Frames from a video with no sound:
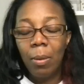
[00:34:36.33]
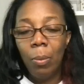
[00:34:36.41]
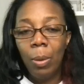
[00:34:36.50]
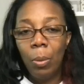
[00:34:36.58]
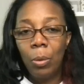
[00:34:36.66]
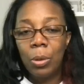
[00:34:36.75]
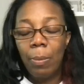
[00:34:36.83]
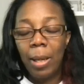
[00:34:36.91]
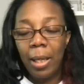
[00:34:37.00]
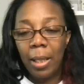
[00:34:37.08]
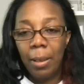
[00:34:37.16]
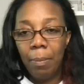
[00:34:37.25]
we want to
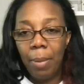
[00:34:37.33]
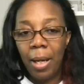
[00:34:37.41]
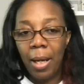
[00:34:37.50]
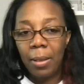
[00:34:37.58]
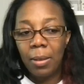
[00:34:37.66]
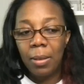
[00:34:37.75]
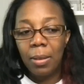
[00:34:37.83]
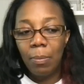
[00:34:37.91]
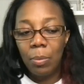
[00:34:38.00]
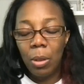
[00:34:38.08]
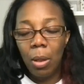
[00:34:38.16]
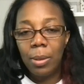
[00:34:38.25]
make an impact
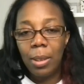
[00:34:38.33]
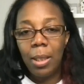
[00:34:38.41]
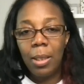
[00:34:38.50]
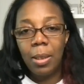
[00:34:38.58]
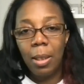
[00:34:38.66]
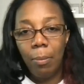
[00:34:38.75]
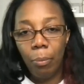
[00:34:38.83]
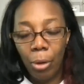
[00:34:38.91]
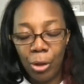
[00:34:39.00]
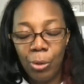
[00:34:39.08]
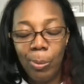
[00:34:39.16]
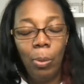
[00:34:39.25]
sometimes it's the
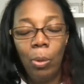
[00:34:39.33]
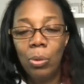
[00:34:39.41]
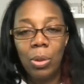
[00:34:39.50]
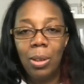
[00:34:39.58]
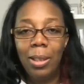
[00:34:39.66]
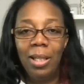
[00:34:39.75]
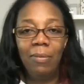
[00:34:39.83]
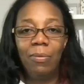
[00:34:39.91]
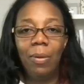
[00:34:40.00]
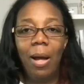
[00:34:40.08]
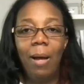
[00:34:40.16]
impression we want to leave